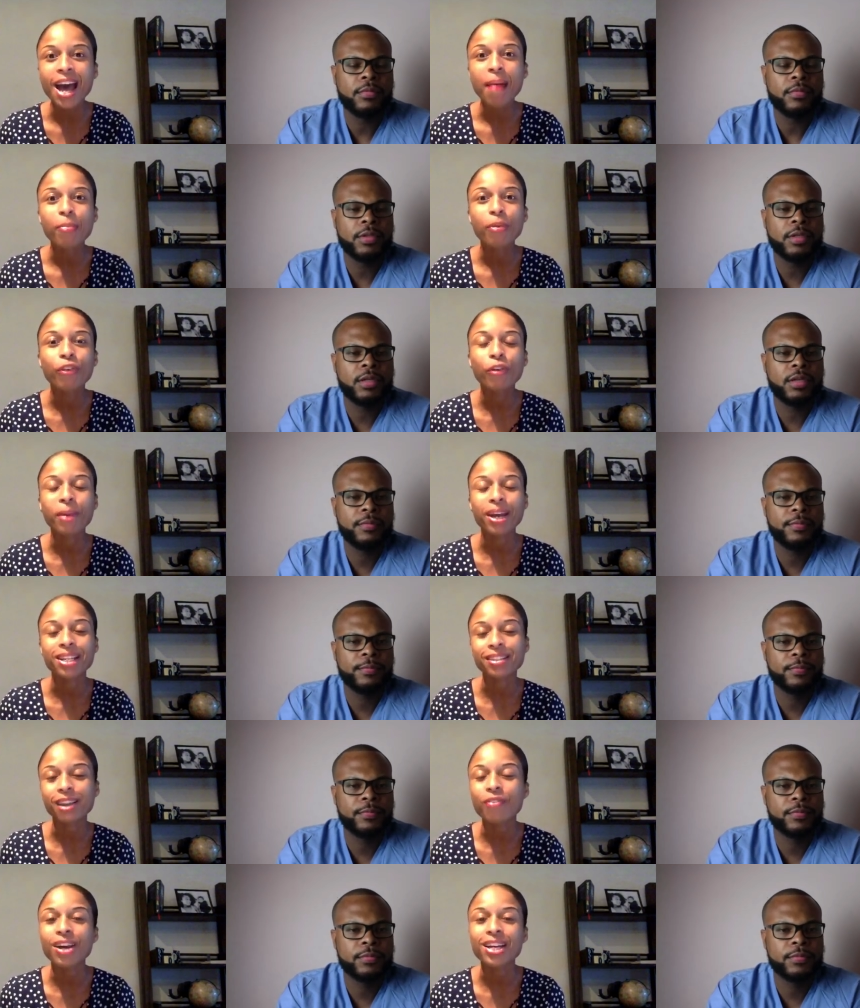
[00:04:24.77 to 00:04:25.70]
Speaker 1: But for
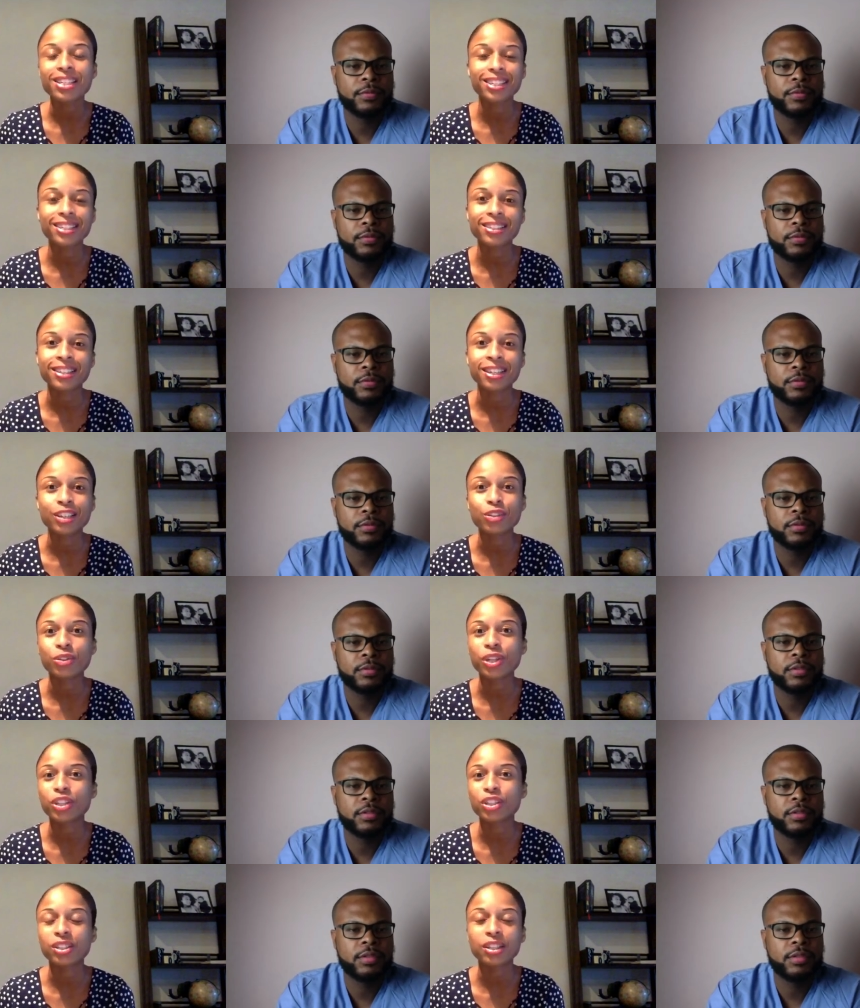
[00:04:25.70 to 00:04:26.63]
myself, I didn't. So
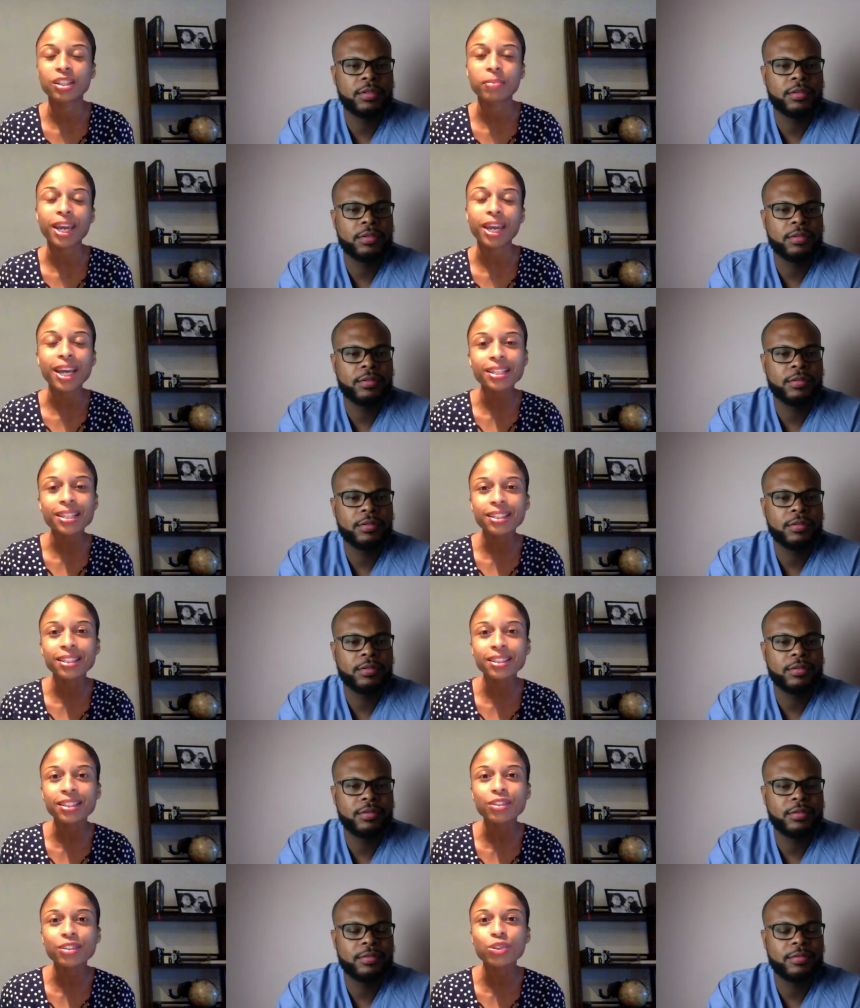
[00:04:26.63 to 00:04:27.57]
they just looked at my
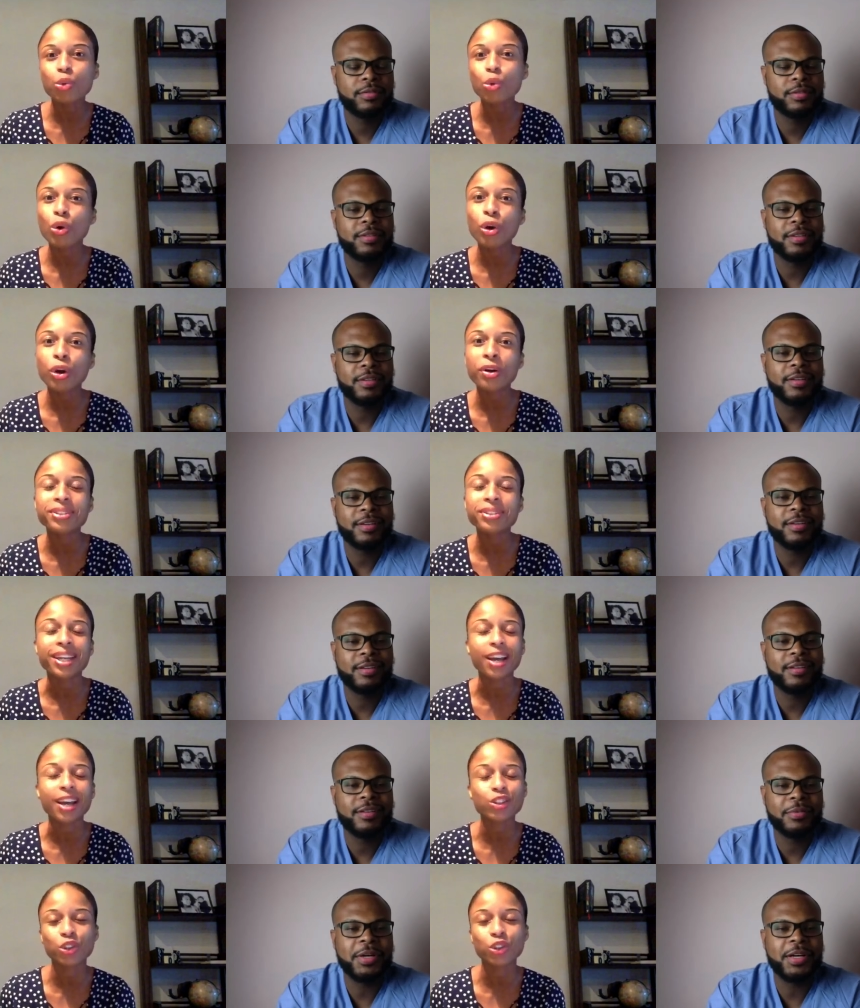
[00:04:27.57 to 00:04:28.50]
ACT scores, like
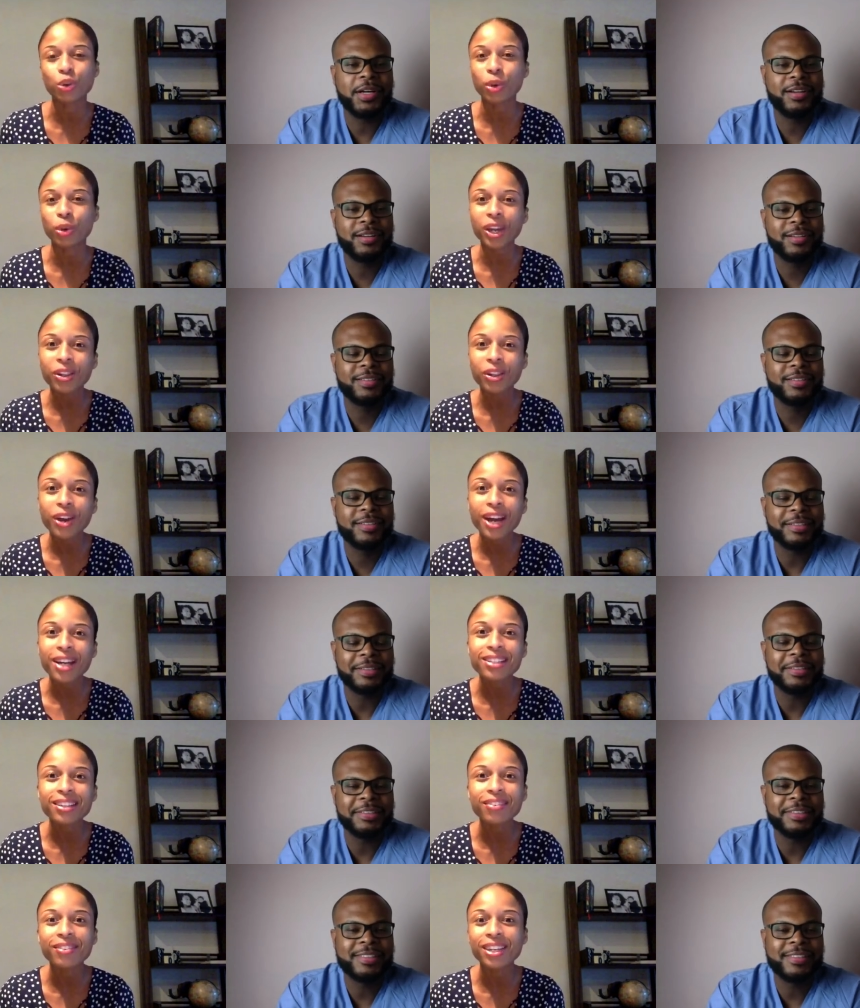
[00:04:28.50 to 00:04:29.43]
extracurricular
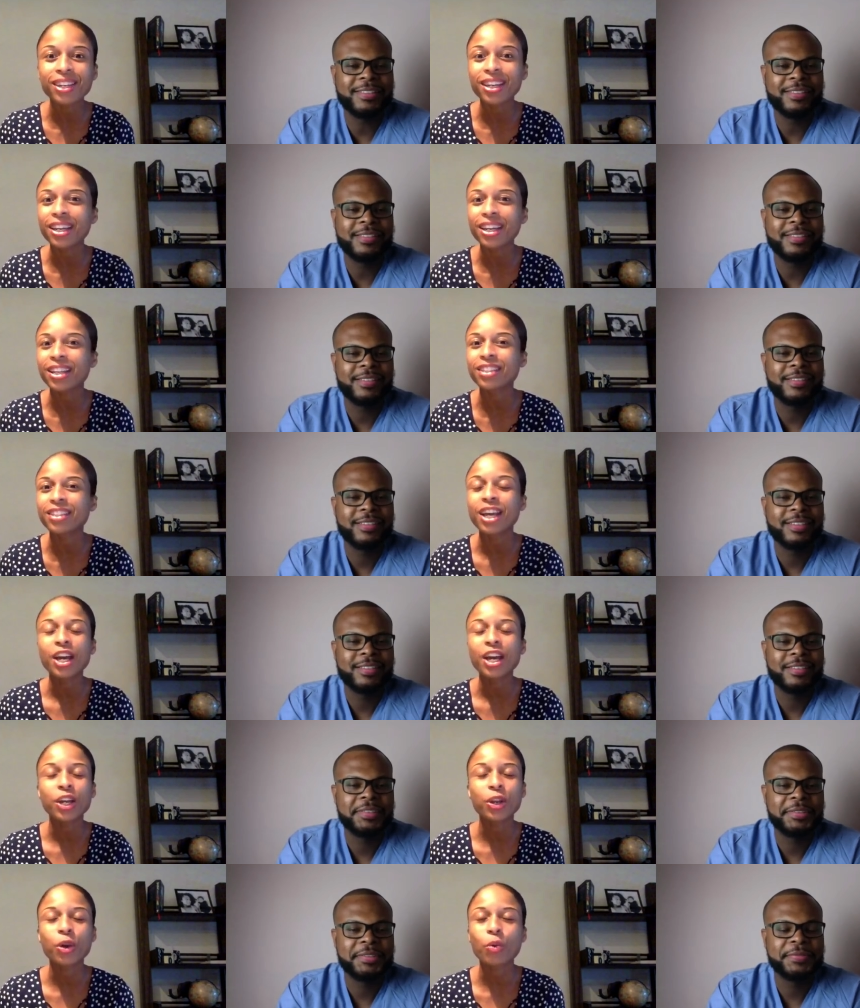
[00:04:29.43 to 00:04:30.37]
activities,
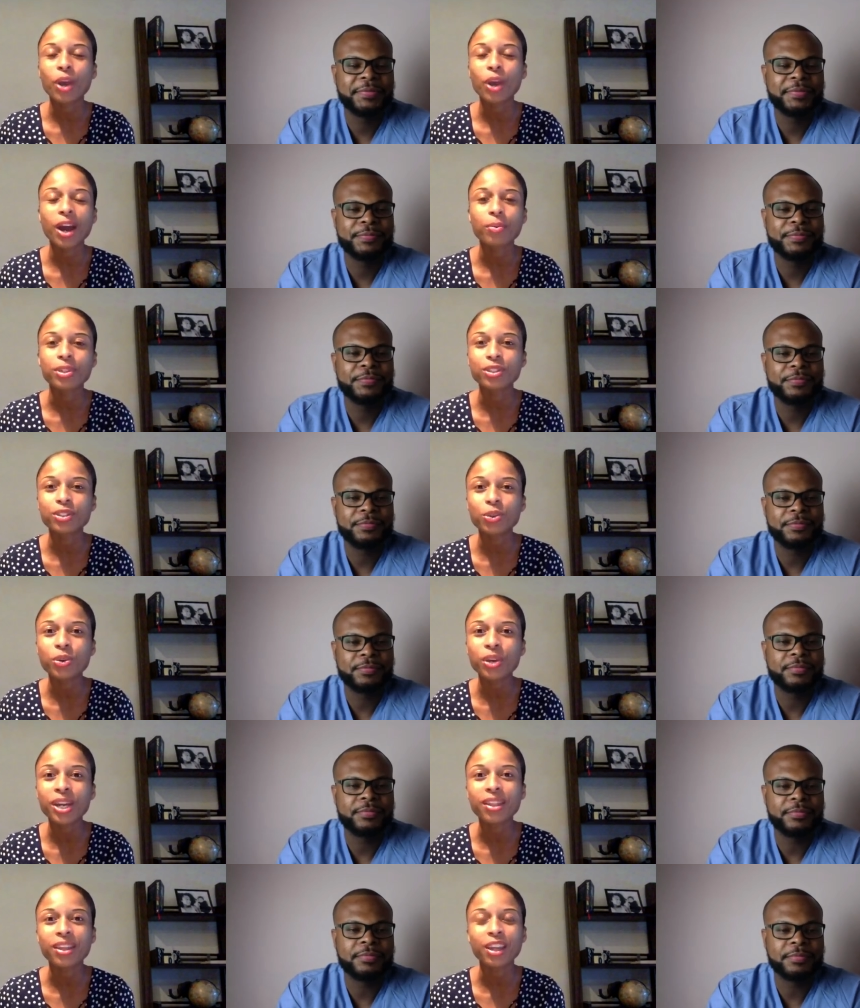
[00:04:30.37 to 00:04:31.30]
you know, what I was doing in the